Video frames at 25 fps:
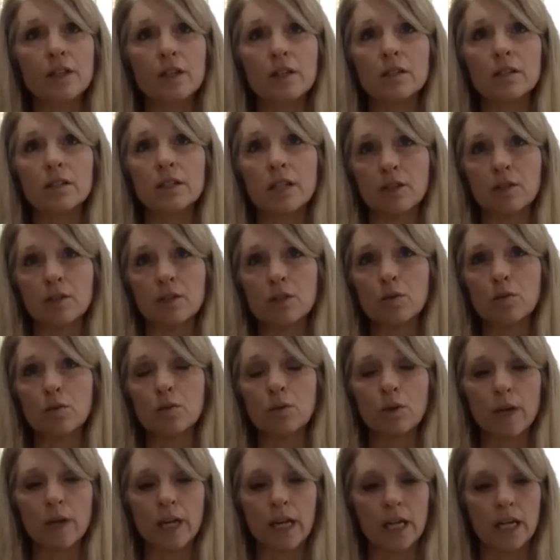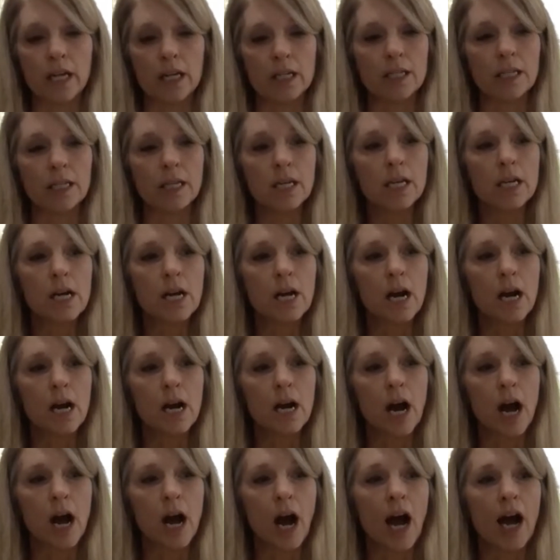dental school. And
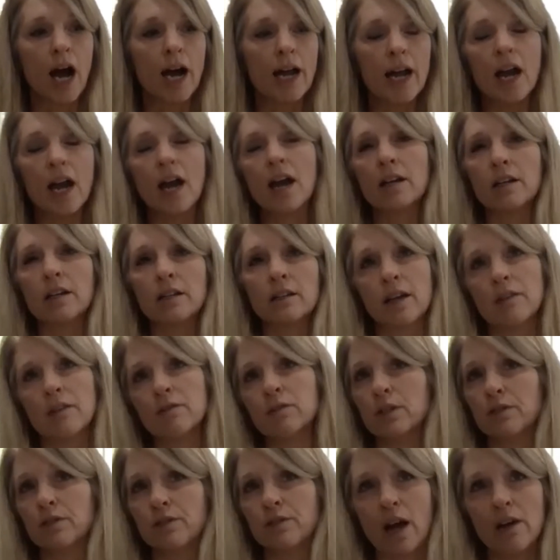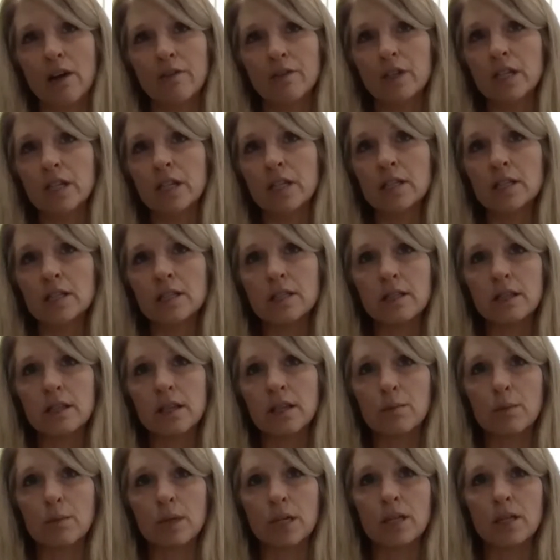I had a level of confidence
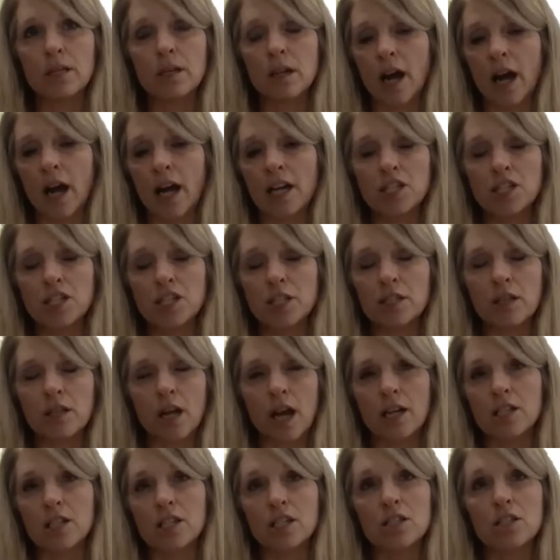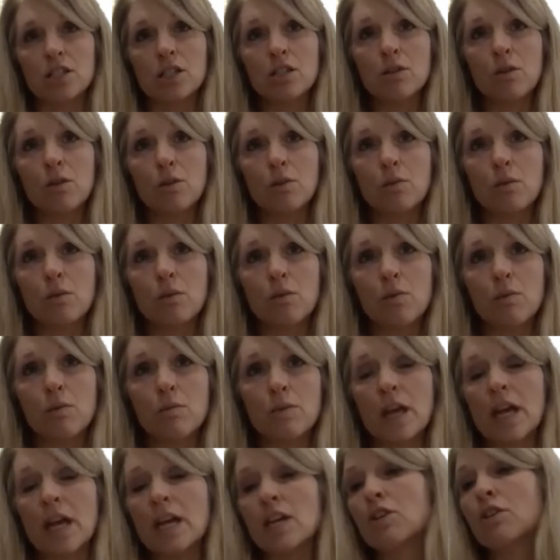in me that I just knew.
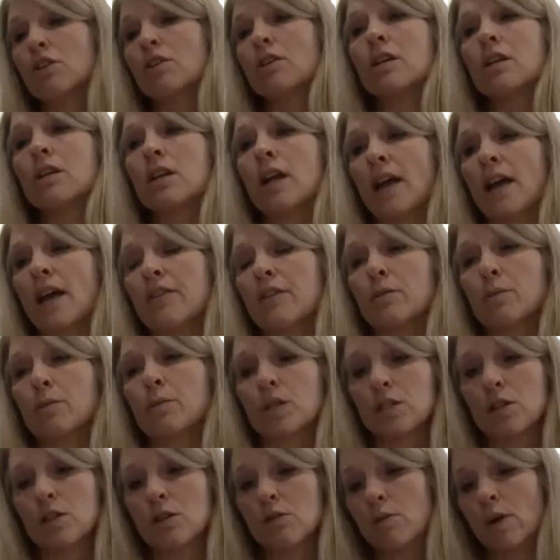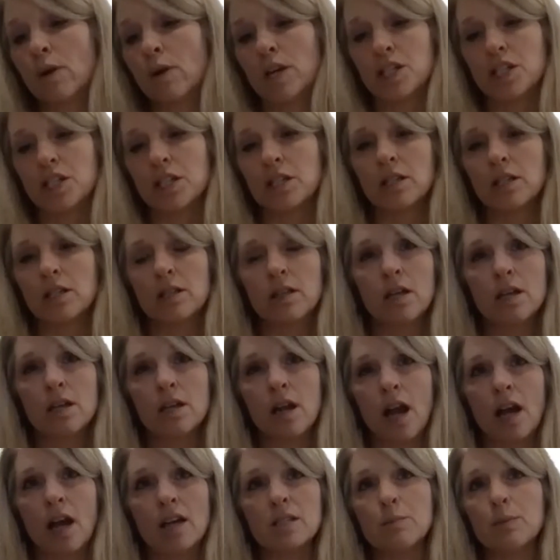There was no question that they could
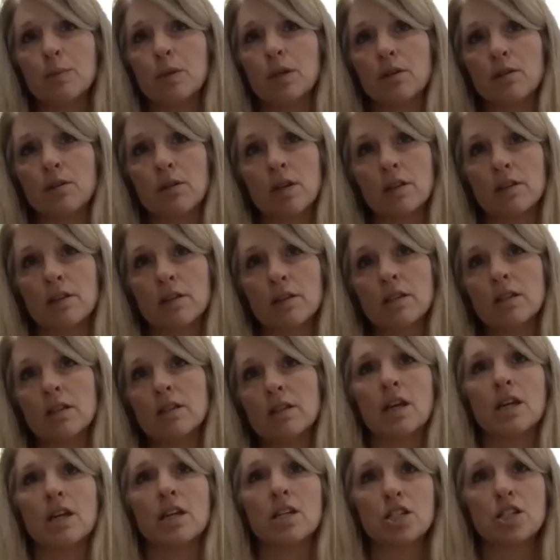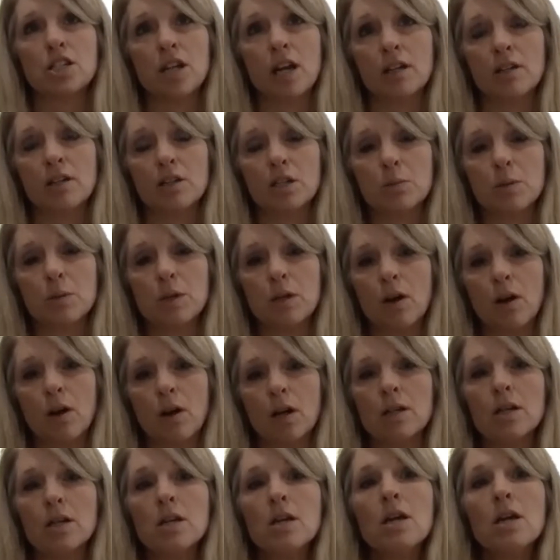ask me or nothing that they can challenge me
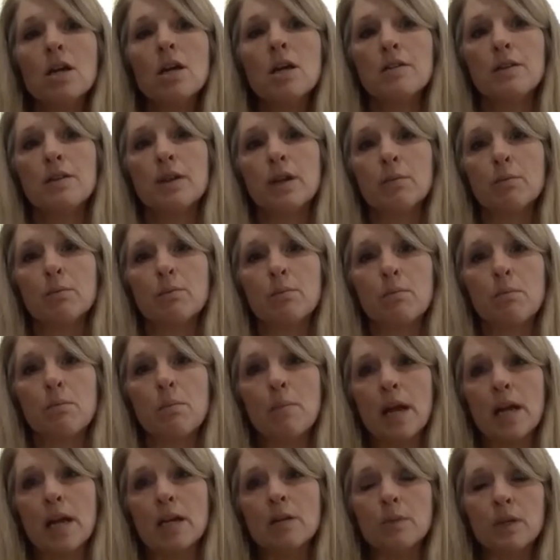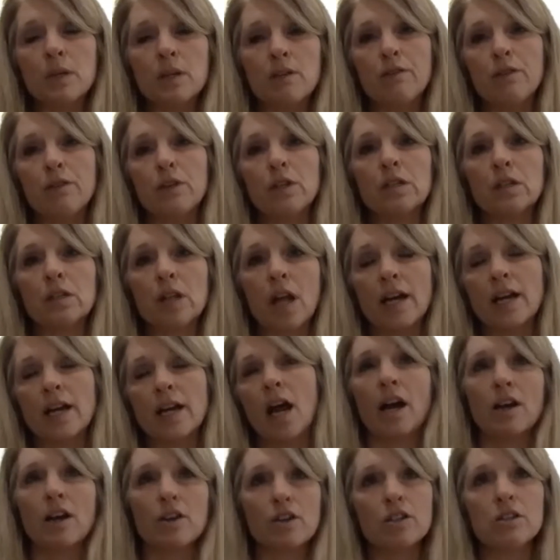on that made me feel like
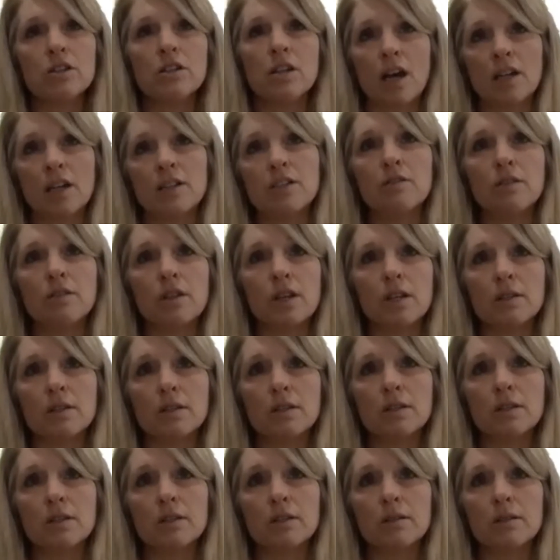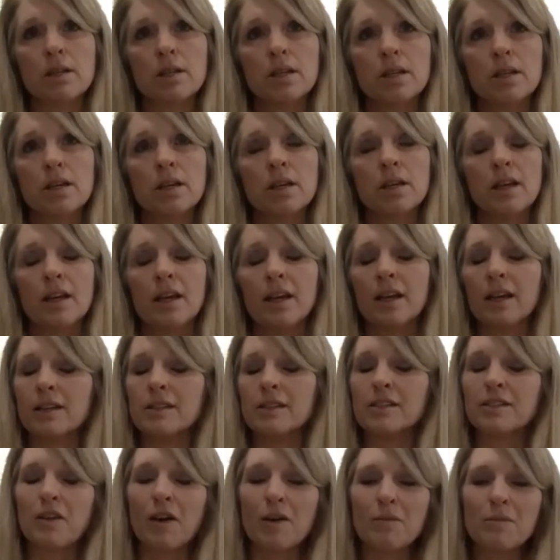I could not do this. And
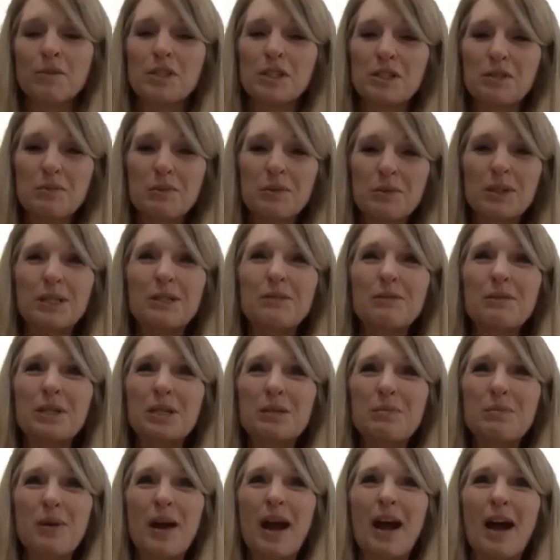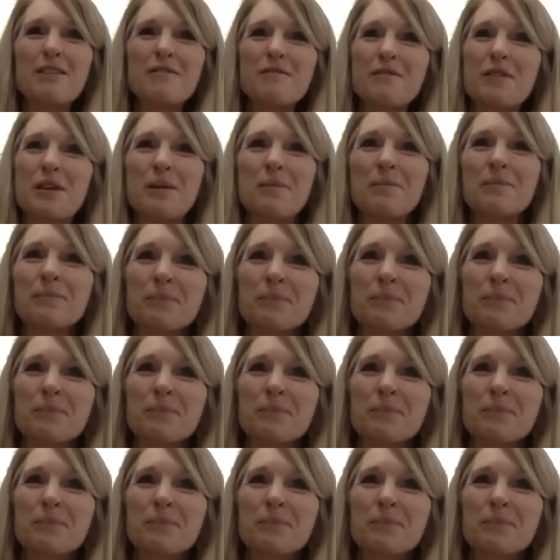so I'm just really, really proud of them.